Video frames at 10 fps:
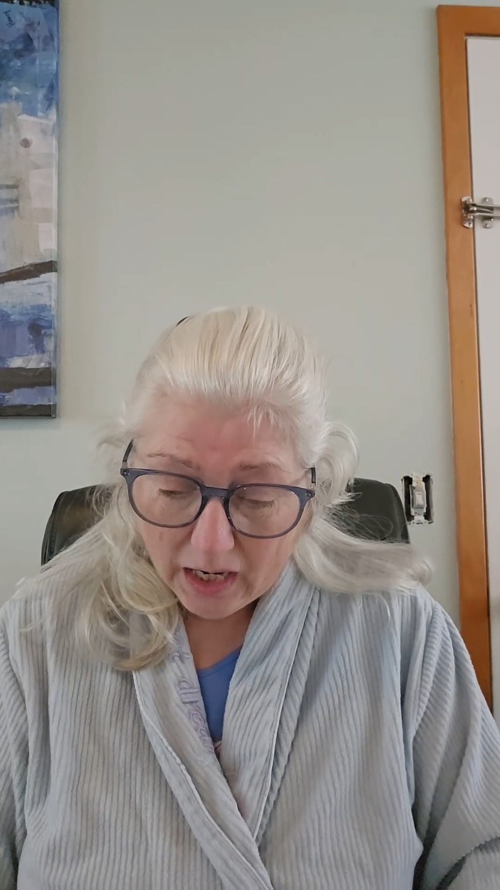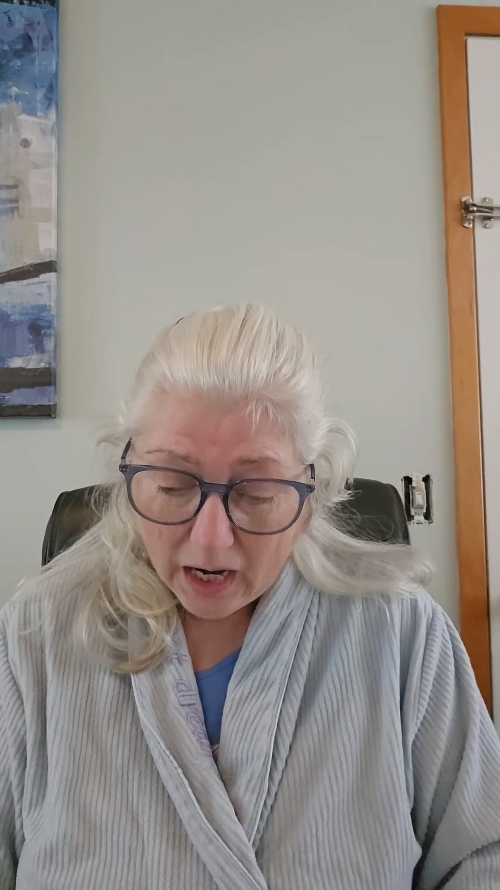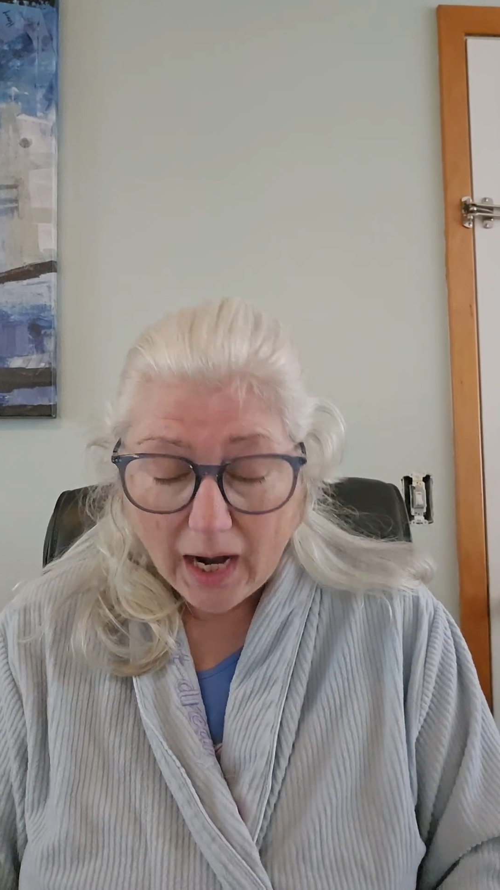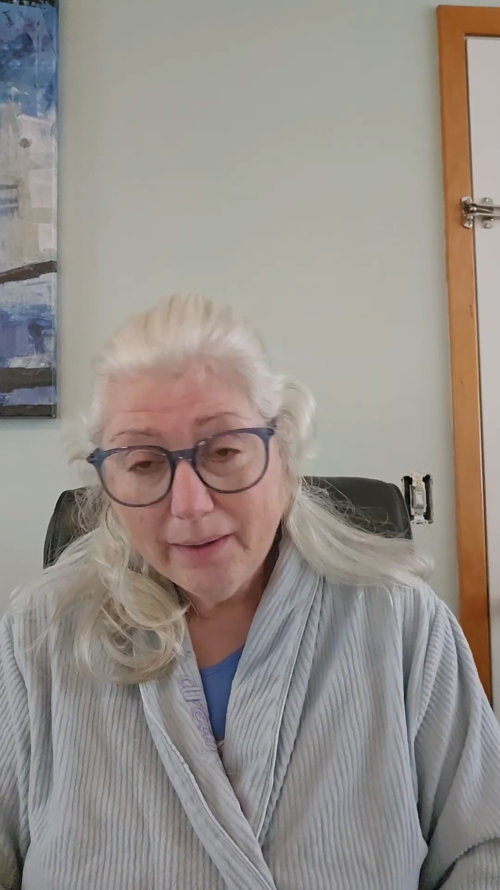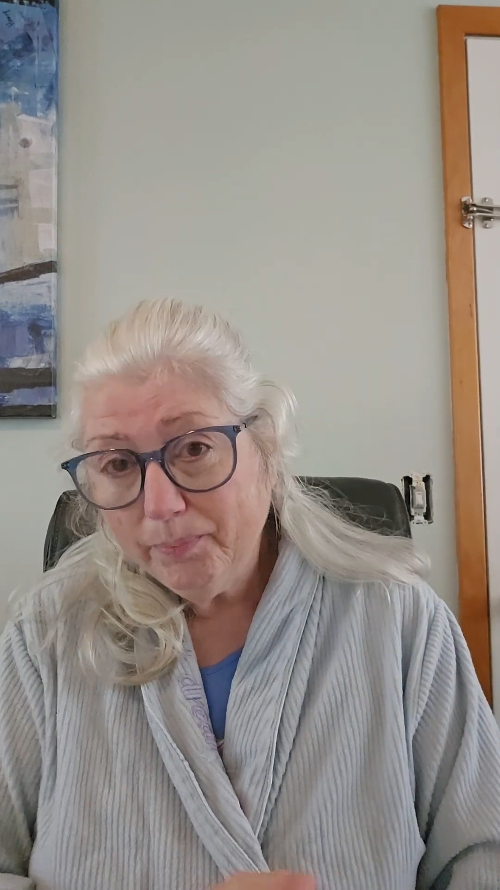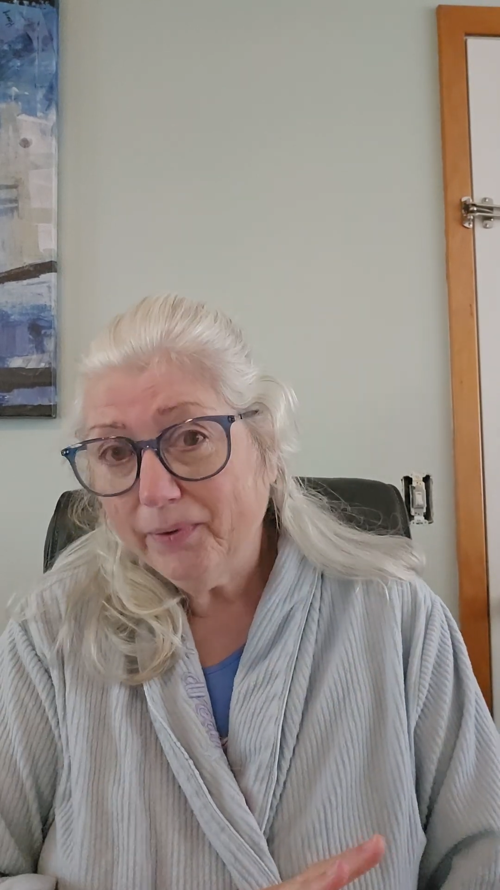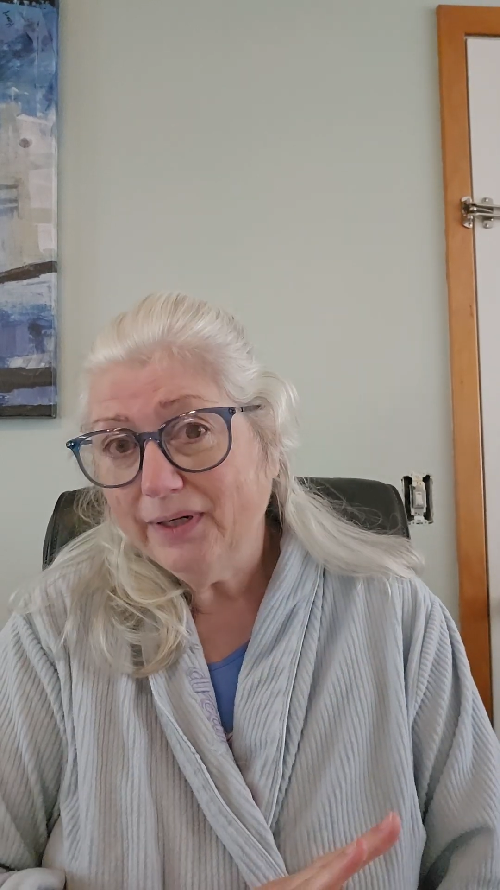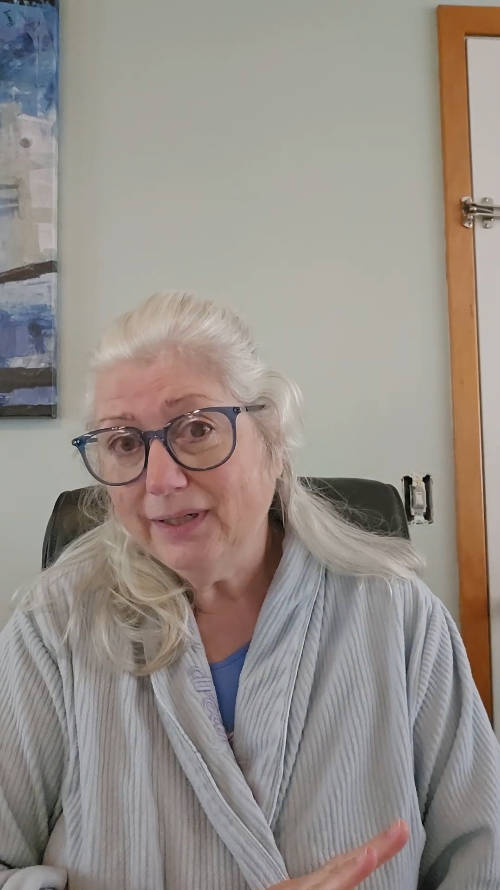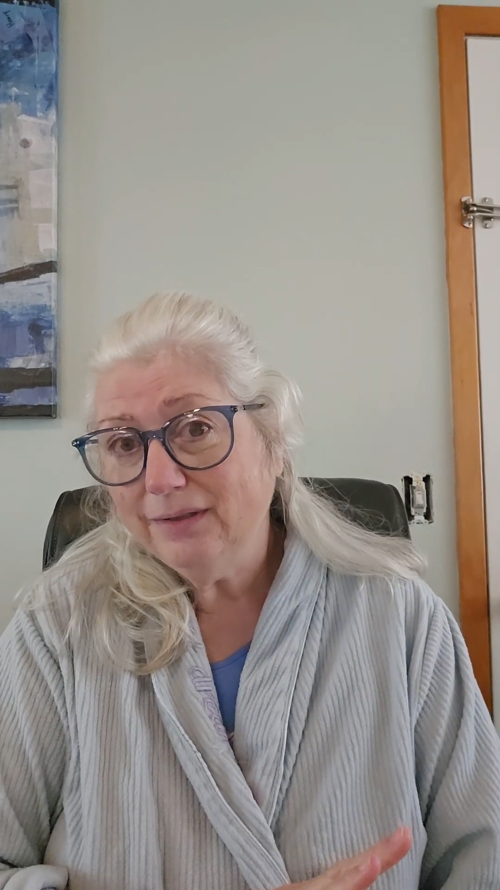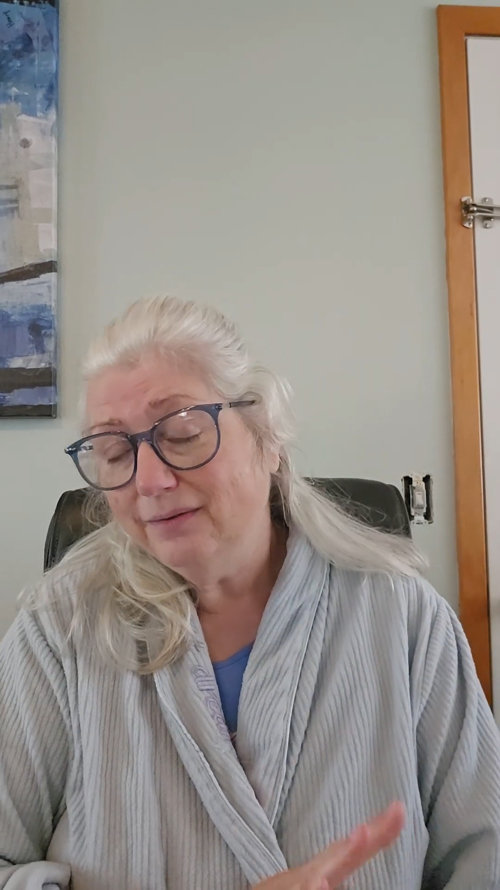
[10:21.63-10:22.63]
I
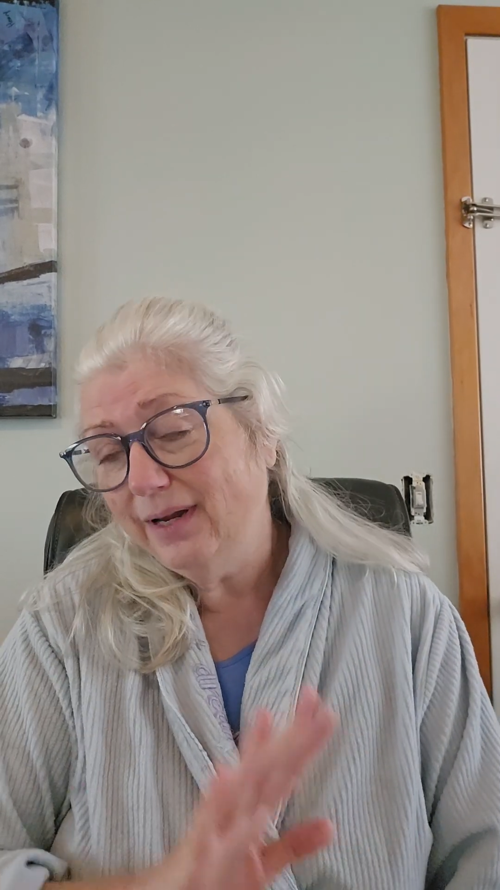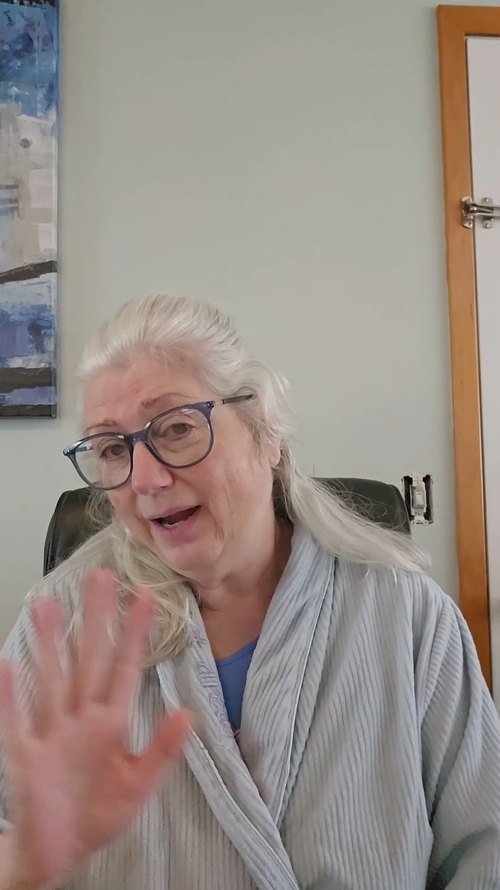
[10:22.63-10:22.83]
printed